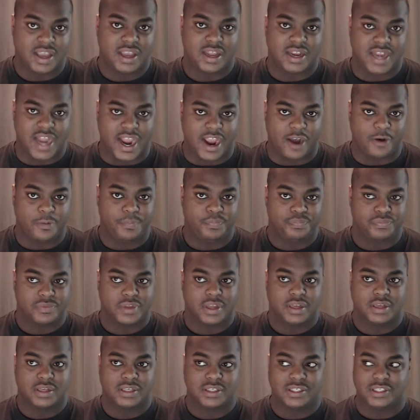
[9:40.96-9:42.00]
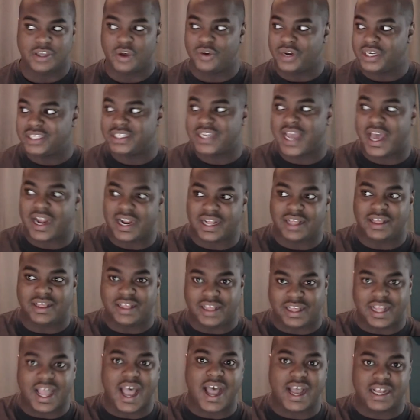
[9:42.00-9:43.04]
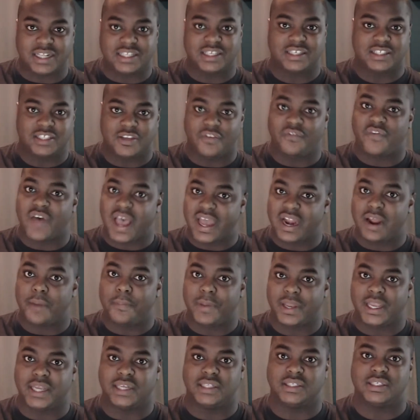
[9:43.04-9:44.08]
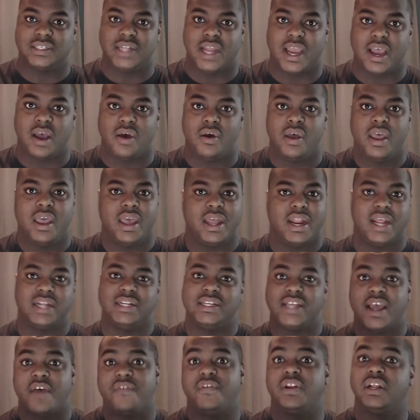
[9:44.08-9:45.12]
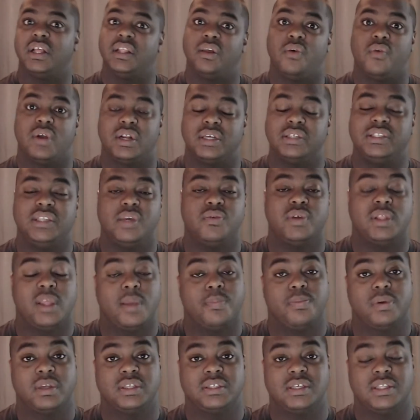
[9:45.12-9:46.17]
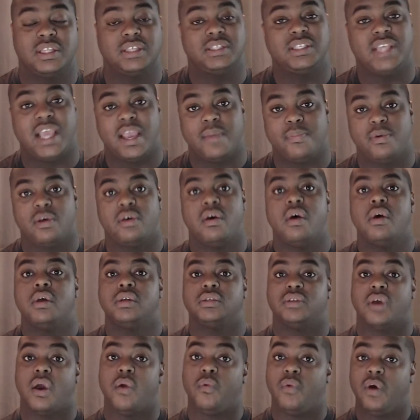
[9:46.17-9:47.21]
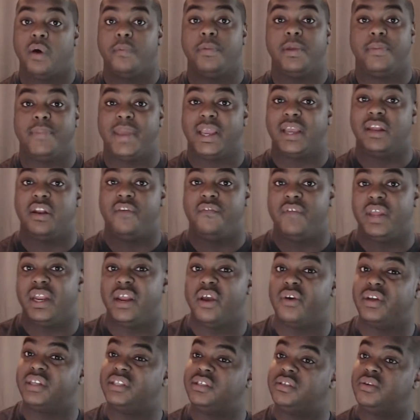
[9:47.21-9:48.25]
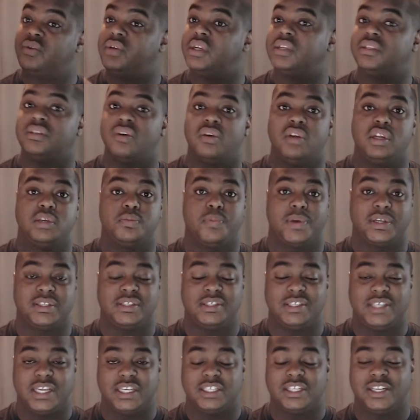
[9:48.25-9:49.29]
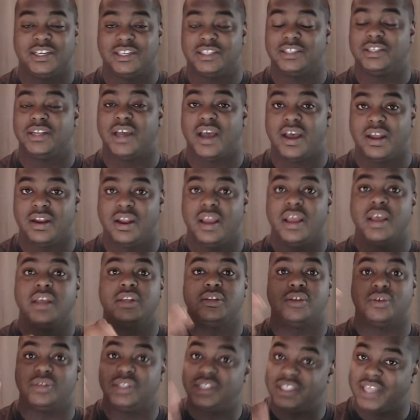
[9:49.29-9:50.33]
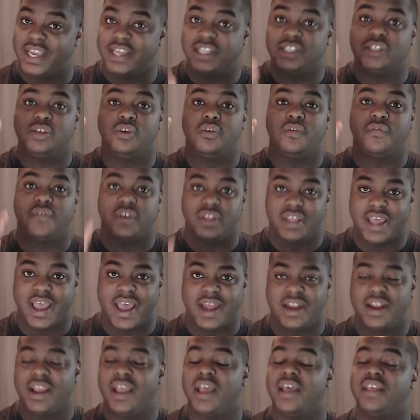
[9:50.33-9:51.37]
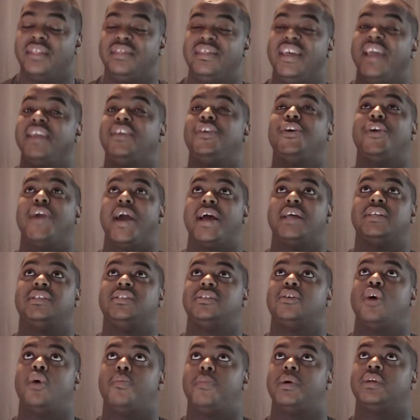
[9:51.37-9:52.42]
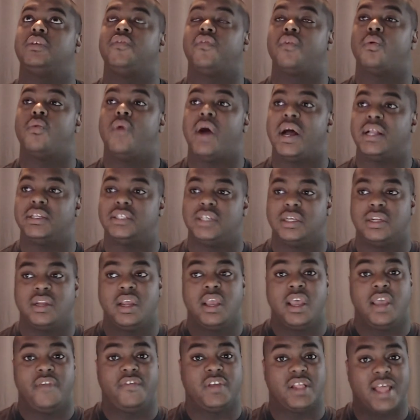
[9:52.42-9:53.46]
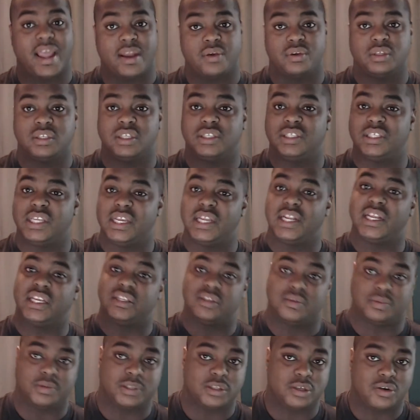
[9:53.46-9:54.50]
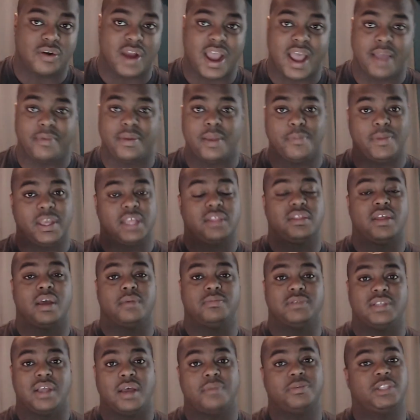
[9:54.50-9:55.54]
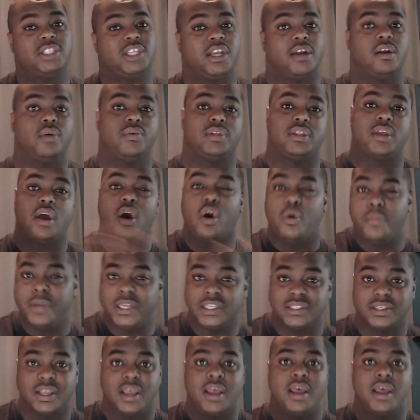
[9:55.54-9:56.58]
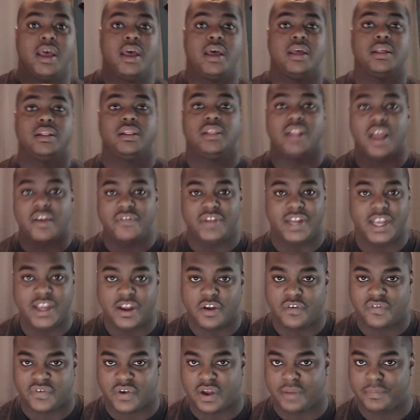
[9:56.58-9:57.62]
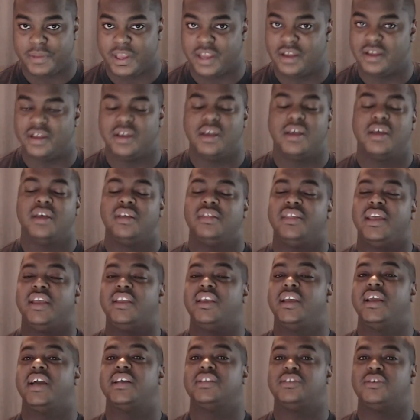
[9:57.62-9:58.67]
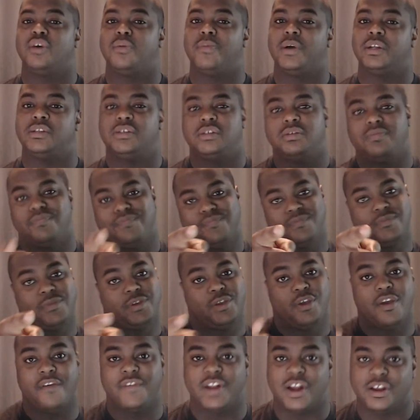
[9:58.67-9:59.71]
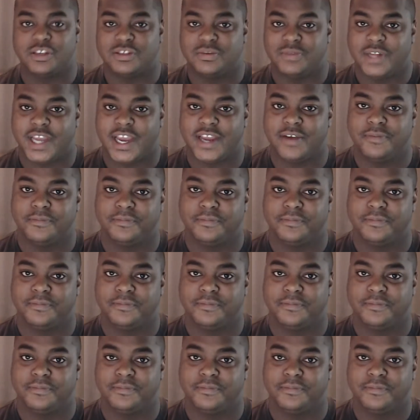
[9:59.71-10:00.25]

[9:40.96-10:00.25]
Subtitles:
Now, Sony's got a lot to fight up against now, and I definitely want to see what they bring to the table. So I will be making a video as soon as Sony's presentation is done. So stay tuned for that. Thank you guys so much for watching. If you like what you've seen, hit subscribe, give me a thumbs up, share it with the homies. Love to hear from you. Thank you guys so much. You have an awesome day.